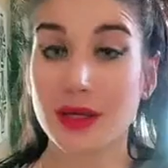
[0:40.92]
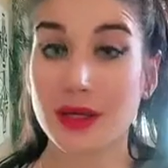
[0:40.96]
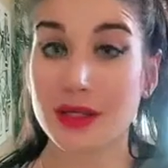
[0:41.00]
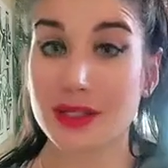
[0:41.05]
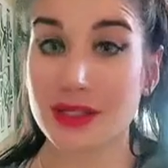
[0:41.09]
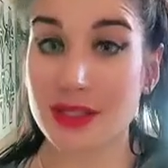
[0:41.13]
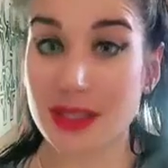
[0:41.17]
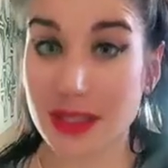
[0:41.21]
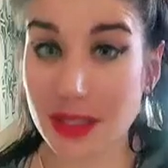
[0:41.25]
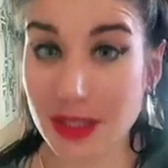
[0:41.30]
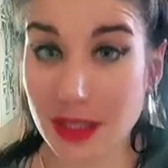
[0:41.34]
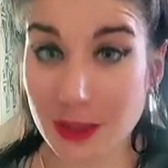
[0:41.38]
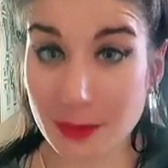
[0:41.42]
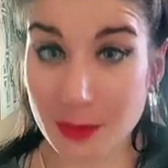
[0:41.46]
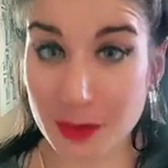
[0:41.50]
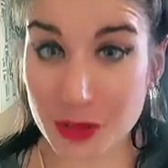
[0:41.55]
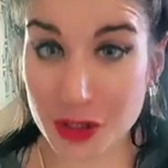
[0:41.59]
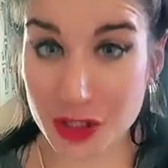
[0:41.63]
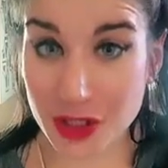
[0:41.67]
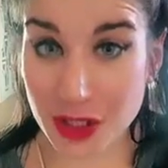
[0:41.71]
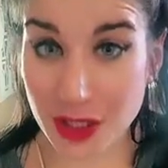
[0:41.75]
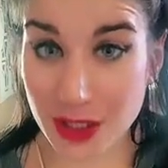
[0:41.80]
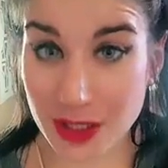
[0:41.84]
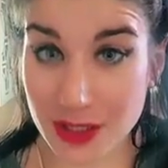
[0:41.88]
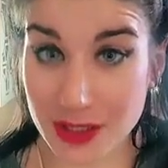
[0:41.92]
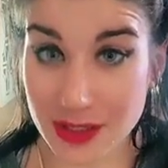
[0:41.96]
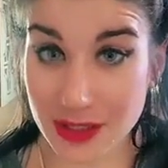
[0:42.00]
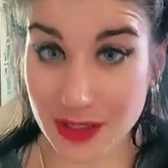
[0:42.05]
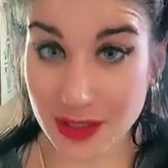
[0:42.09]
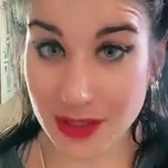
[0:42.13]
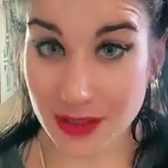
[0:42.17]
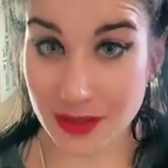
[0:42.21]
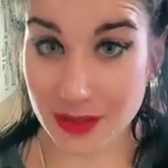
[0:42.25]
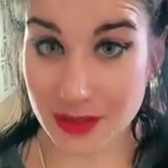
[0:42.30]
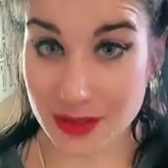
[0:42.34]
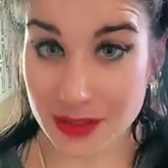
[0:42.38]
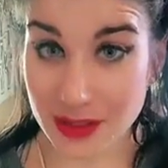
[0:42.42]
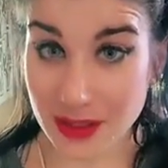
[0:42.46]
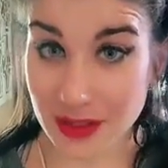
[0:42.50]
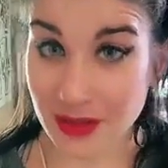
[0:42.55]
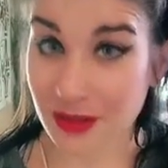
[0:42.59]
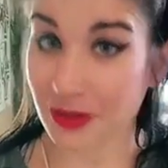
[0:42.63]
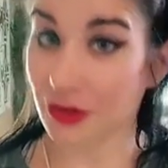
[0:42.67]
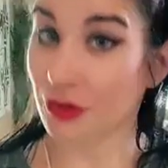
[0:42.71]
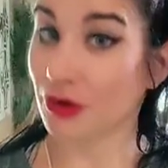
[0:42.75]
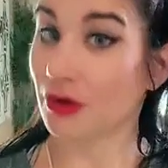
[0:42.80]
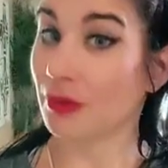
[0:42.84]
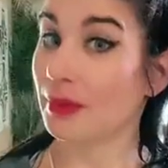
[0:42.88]
He had a bunch of cuttings that he said I
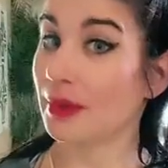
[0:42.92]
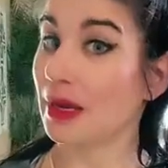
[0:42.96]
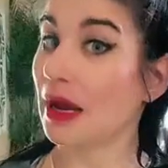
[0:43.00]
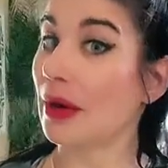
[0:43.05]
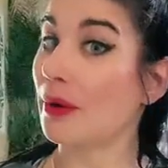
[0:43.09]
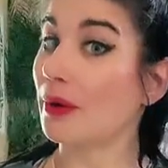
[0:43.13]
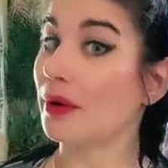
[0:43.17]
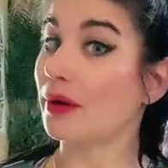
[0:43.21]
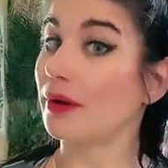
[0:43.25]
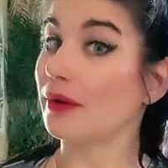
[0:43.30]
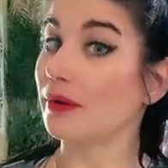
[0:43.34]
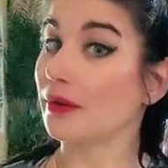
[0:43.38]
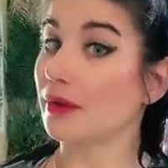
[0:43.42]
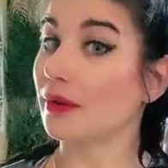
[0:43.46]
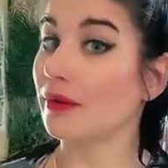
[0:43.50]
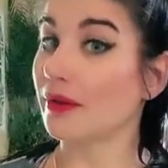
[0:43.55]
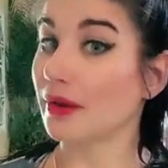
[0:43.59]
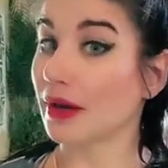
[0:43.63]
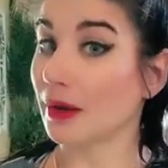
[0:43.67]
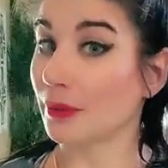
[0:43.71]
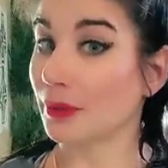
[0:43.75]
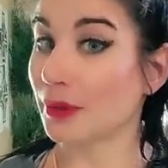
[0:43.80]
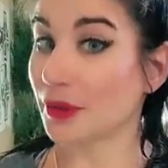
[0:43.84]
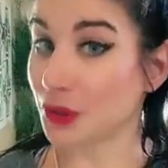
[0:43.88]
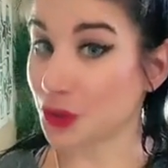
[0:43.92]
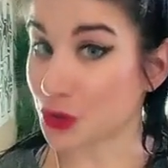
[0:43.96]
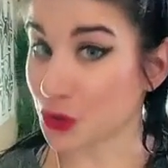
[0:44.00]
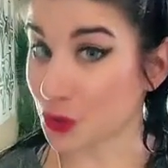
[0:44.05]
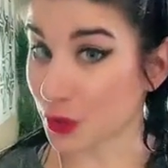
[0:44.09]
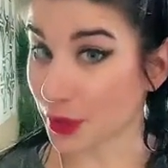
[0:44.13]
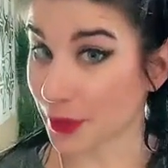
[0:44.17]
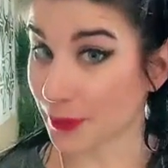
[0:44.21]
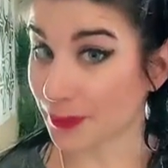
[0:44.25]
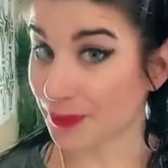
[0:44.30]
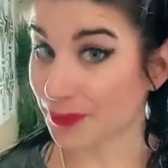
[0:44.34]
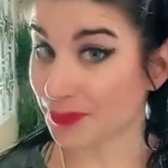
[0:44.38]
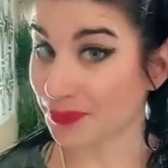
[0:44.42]
think I would enjoy.